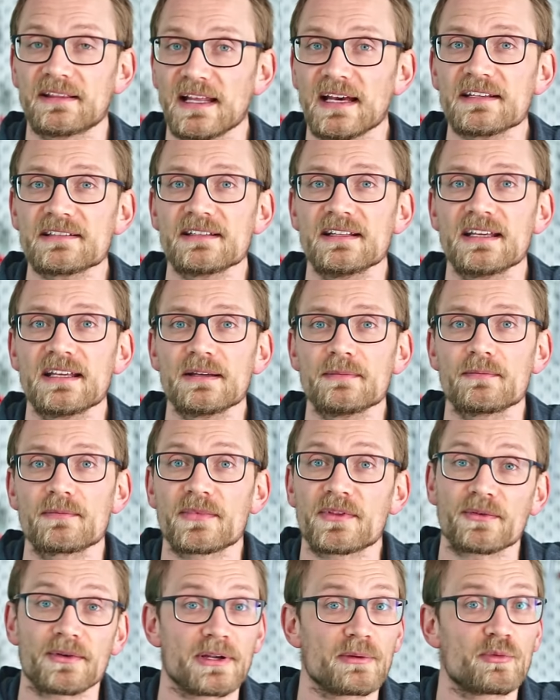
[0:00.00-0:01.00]
And lastly,
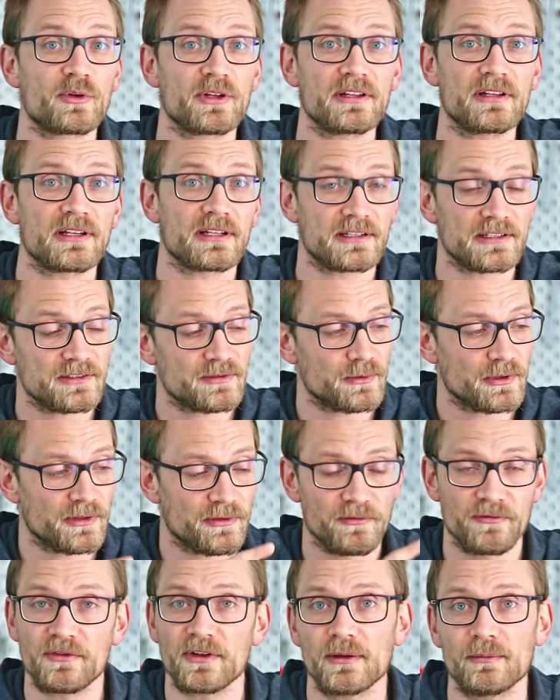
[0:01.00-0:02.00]
3D printing, at least
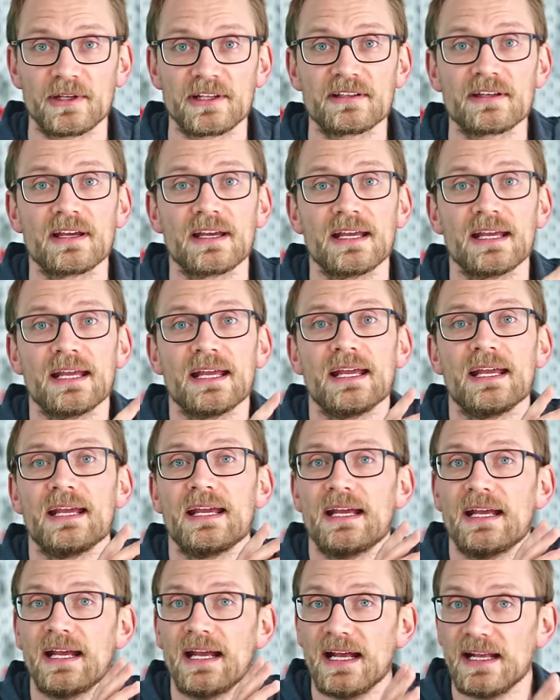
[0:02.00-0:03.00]
with filament,
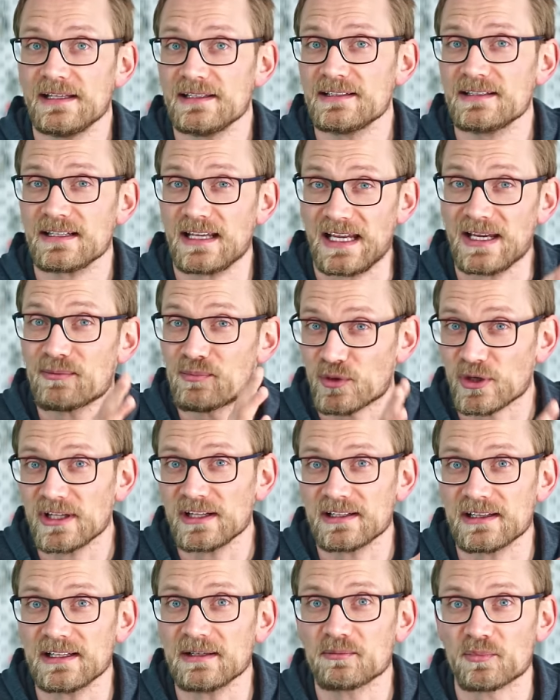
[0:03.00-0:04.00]
is a
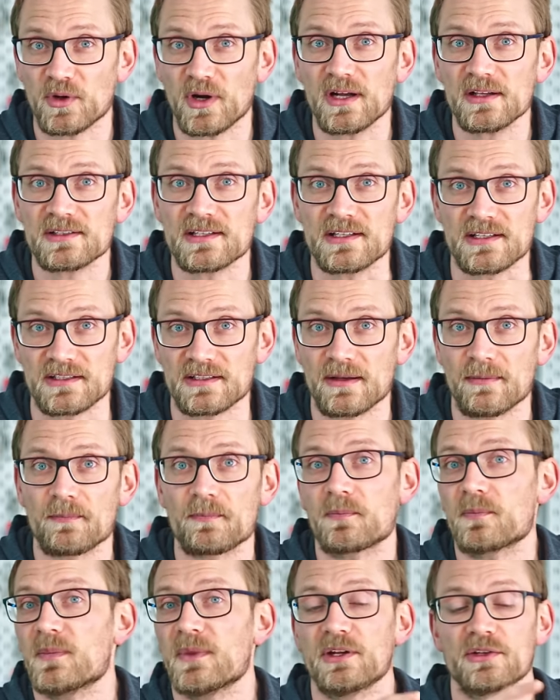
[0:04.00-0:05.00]
pretty clean process.
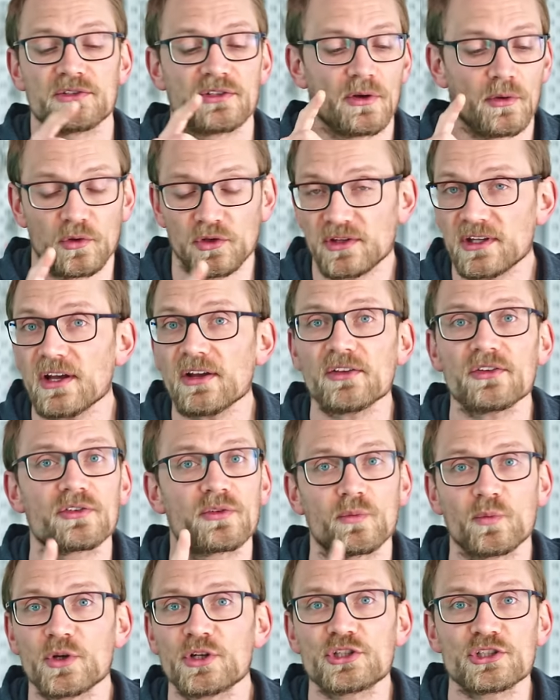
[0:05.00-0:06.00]
There's no
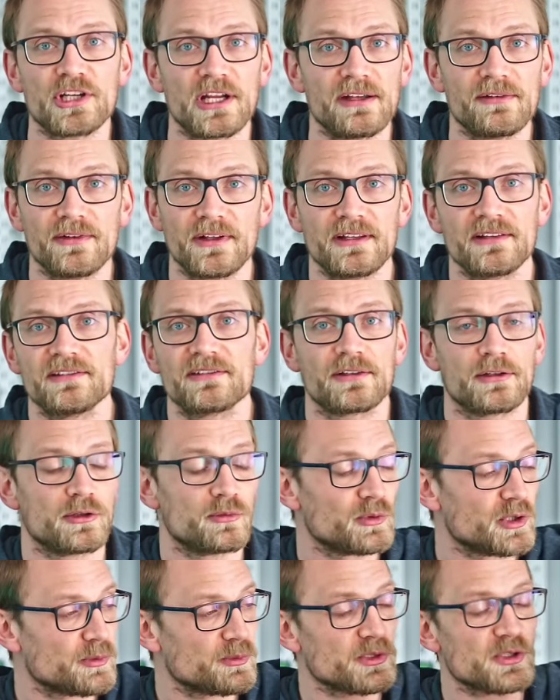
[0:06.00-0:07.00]
dust, wood shavings,
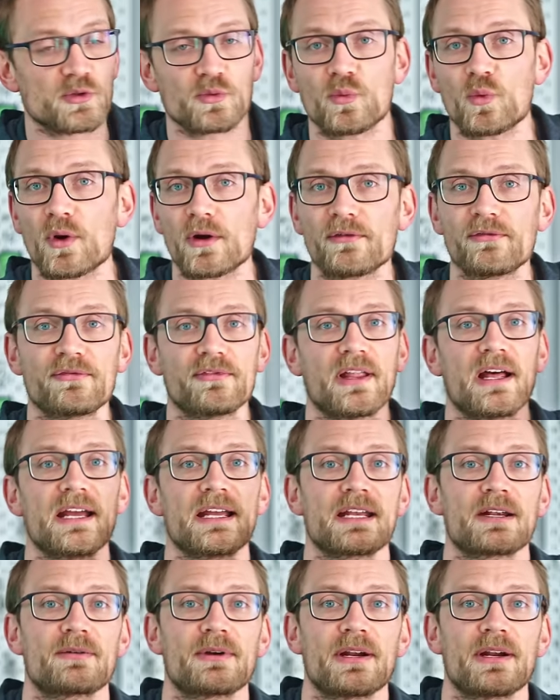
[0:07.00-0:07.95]
aluminum swarf flying